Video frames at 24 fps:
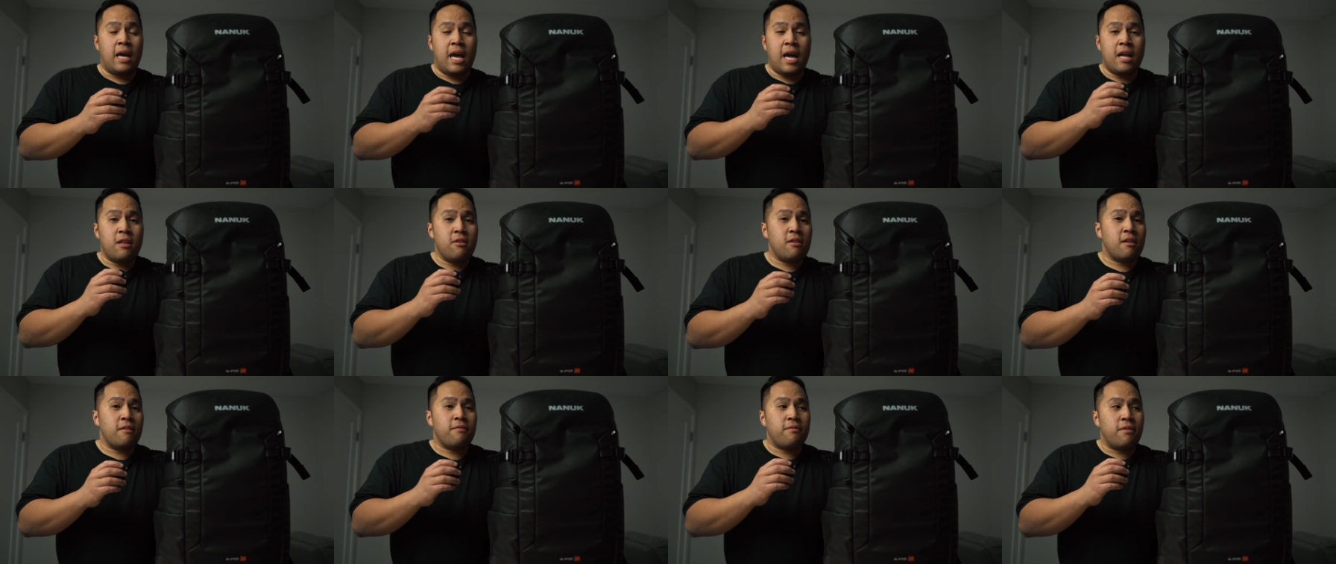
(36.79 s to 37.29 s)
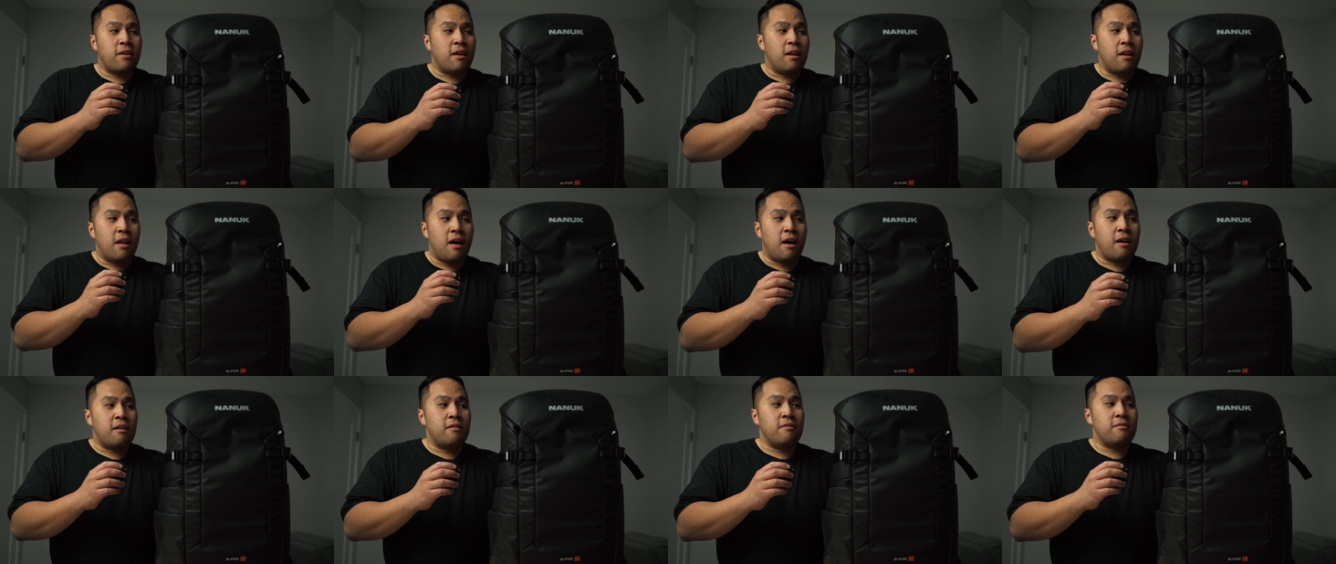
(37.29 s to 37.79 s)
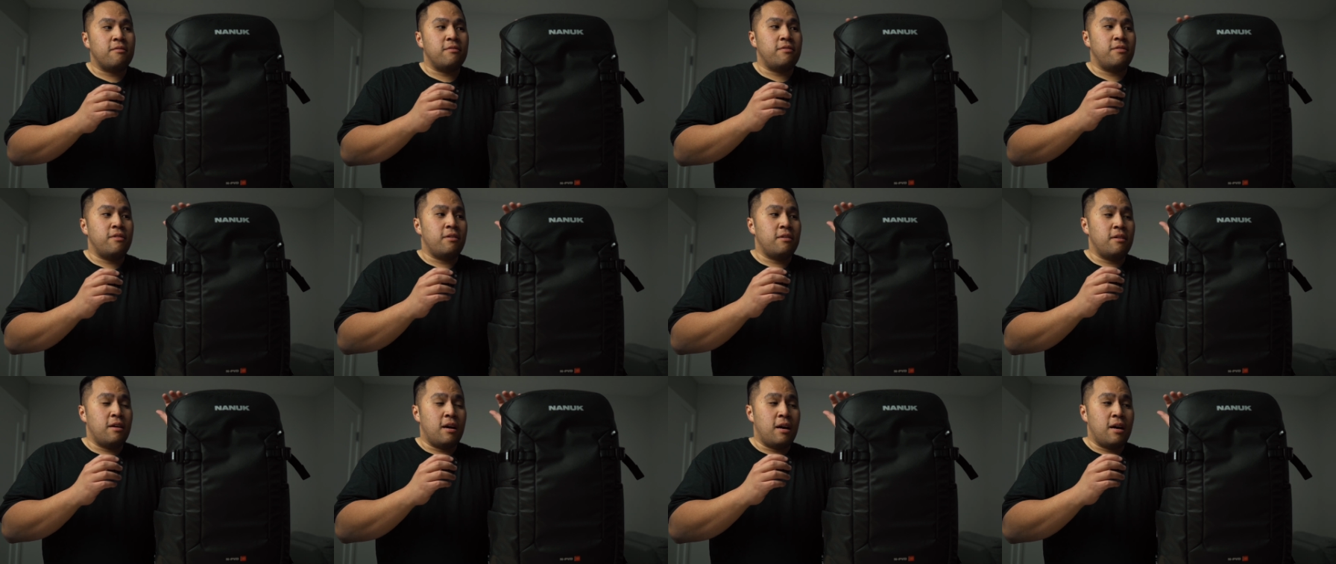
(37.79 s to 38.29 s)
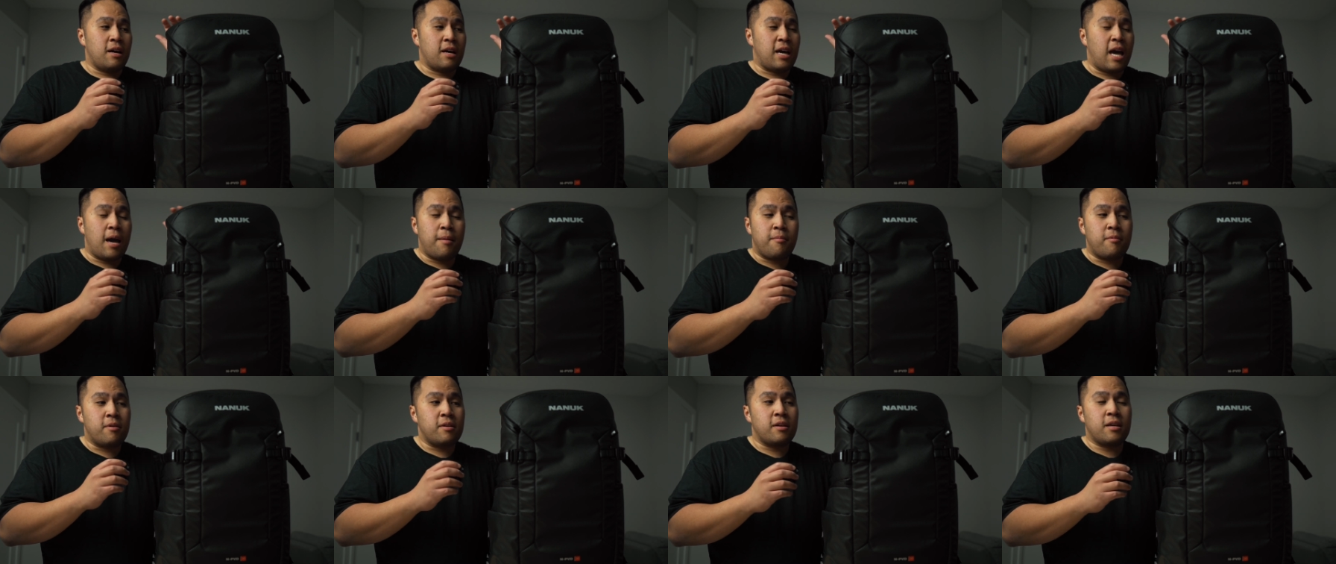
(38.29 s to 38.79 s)
and you can fit a lot of
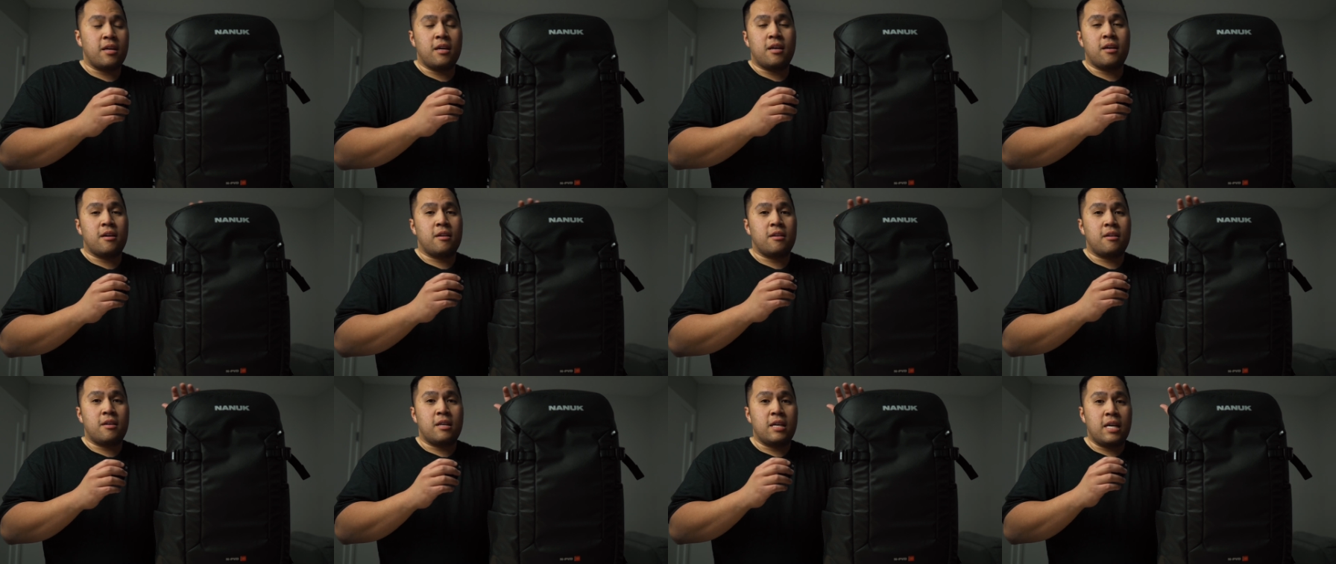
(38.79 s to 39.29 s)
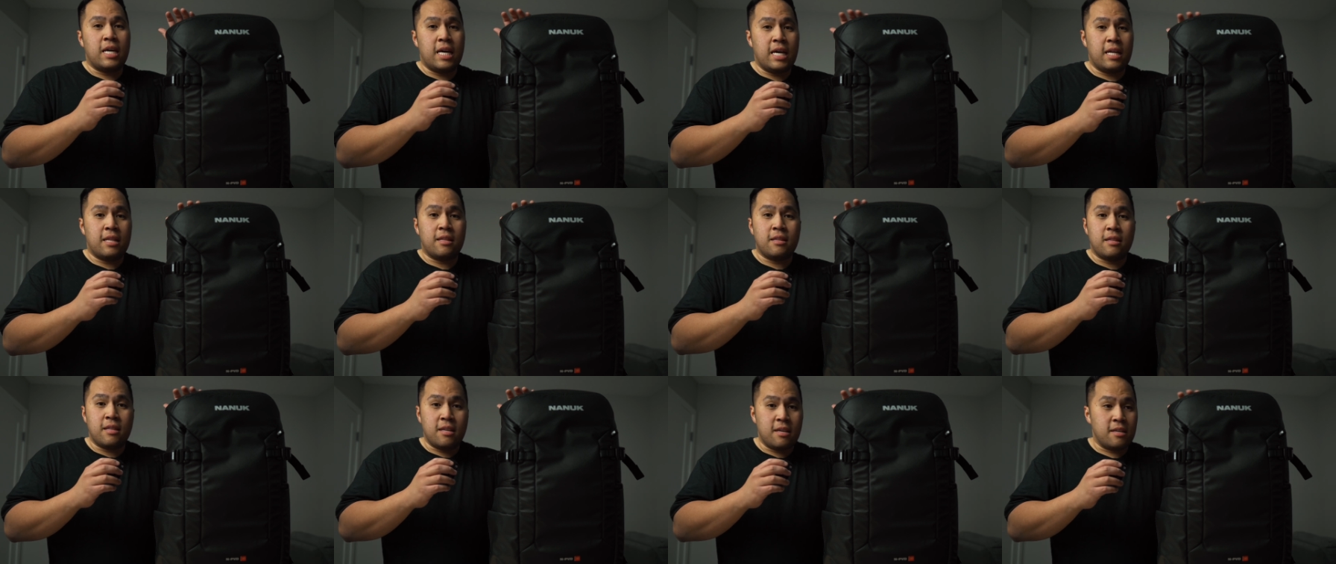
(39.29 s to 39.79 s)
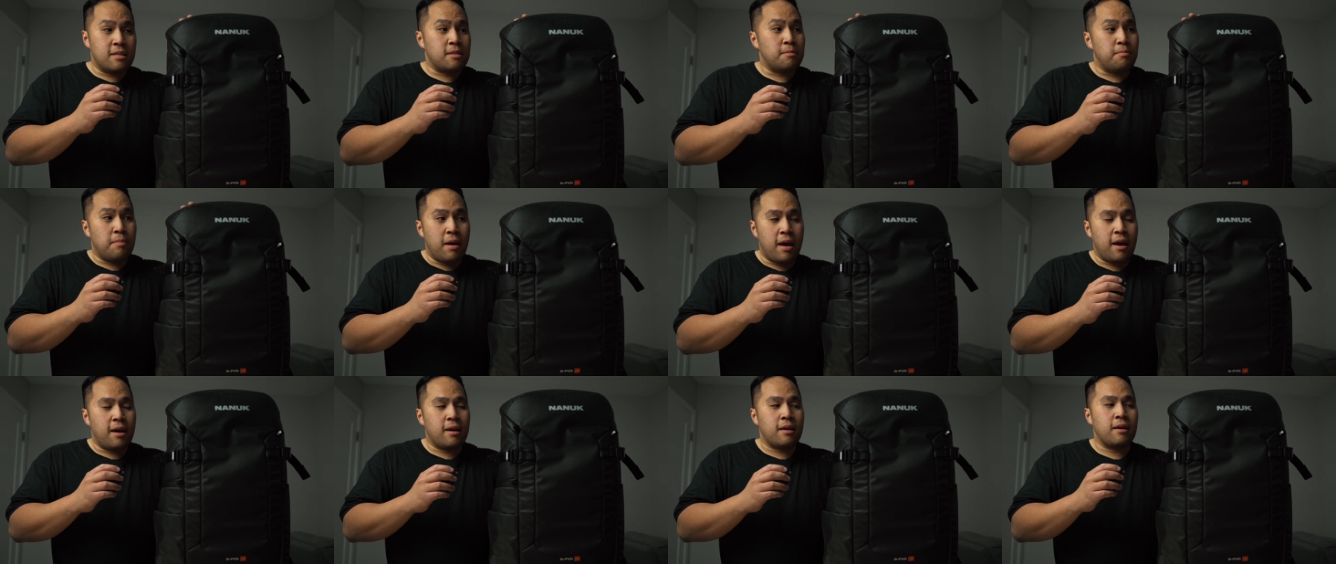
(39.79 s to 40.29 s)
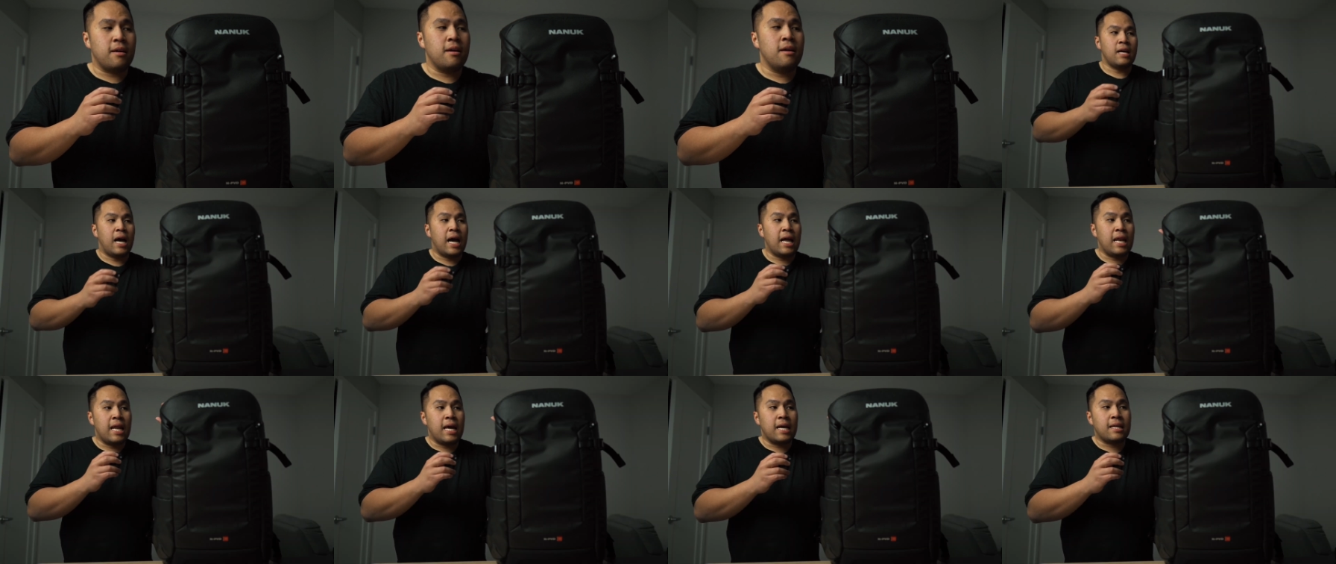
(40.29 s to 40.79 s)
camera gear in this bag.
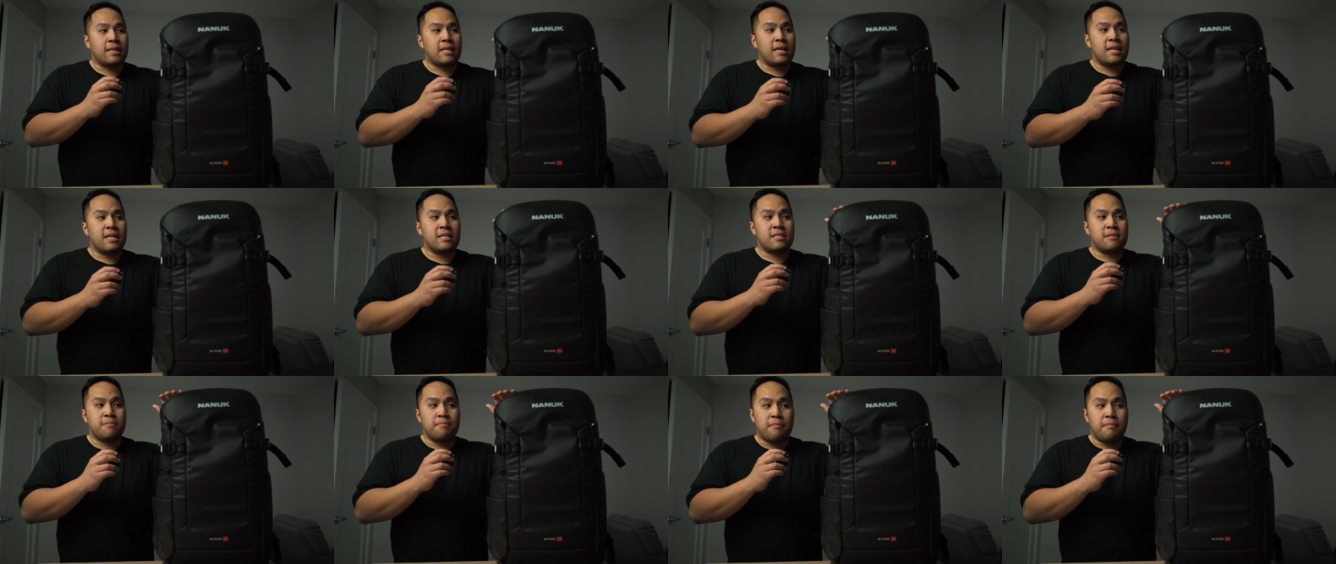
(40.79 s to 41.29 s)
I like that it's